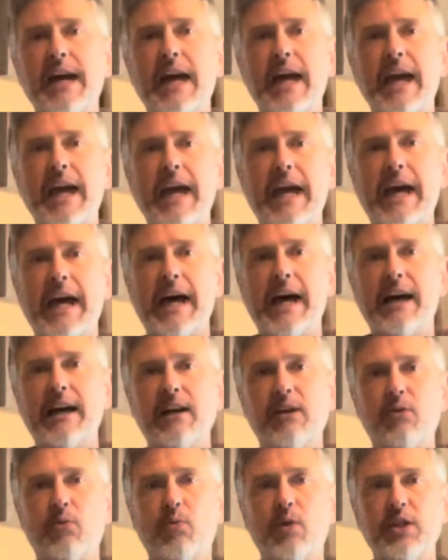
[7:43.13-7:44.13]

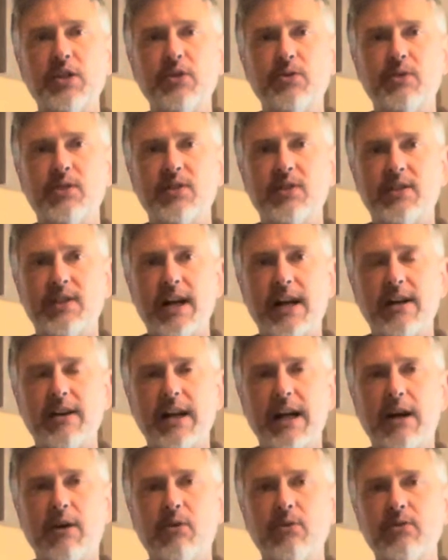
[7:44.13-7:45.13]
And when you start
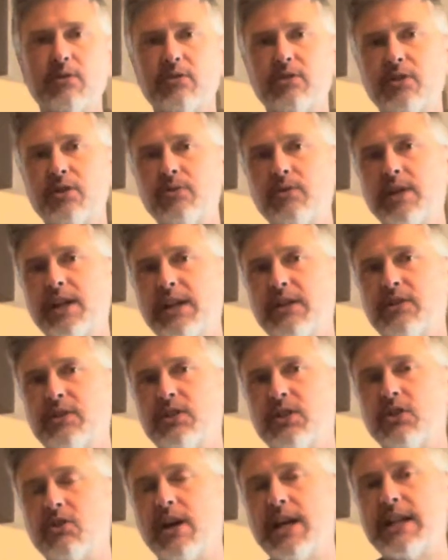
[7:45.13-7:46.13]
out doing your
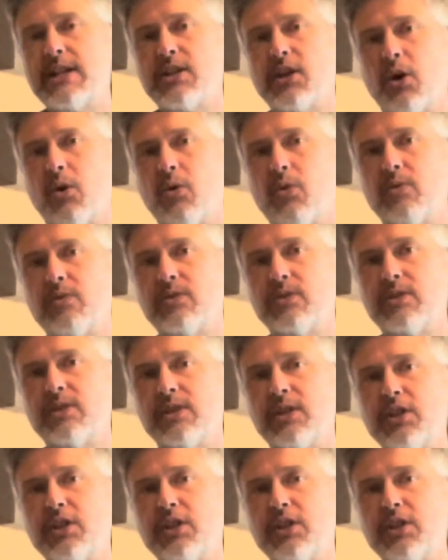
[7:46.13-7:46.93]
straight tones,